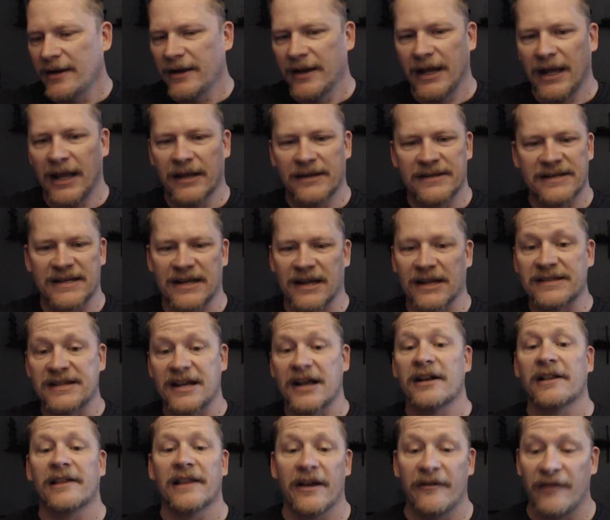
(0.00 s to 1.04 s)
It's it's going
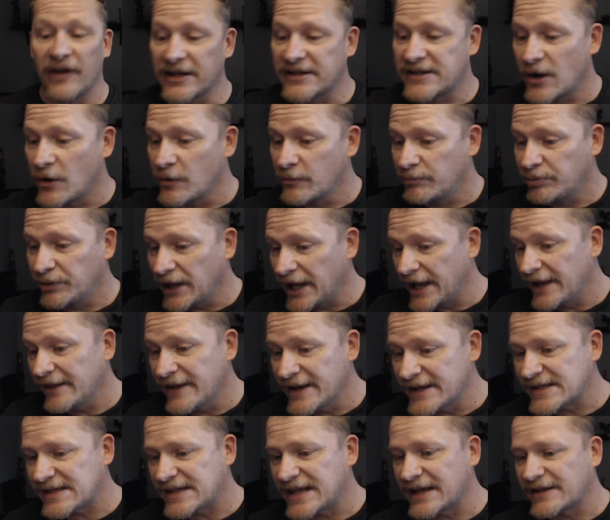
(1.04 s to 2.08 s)
to live in its own
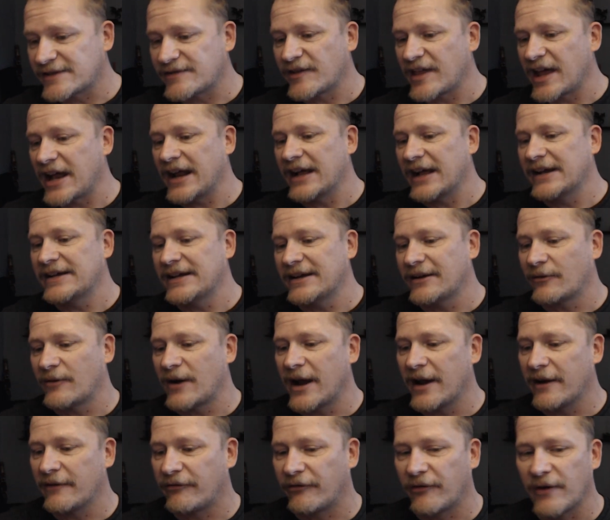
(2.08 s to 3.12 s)
playlist. Thanks for that idea,
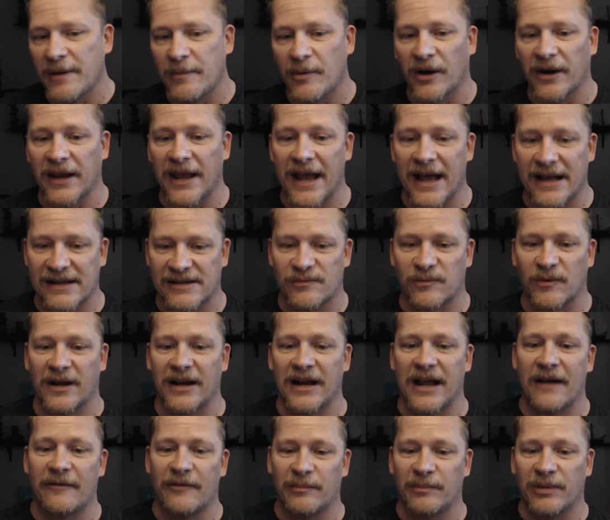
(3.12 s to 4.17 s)
Ryan Freeberg. Yes, we're going to
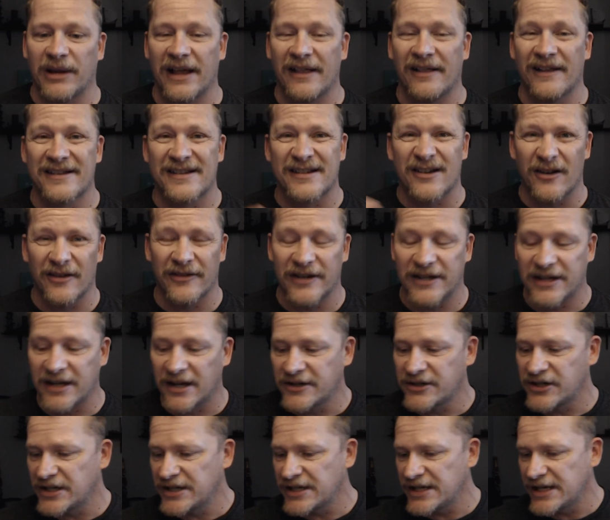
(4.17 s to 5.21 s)
have a playlist called the
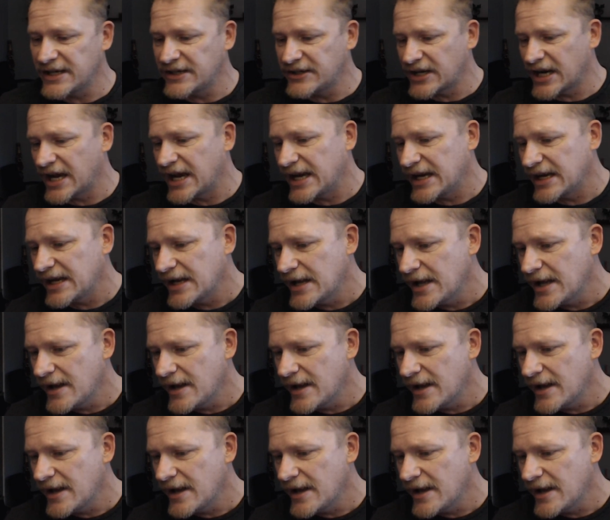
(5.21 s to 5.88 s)
Dungeon DJ.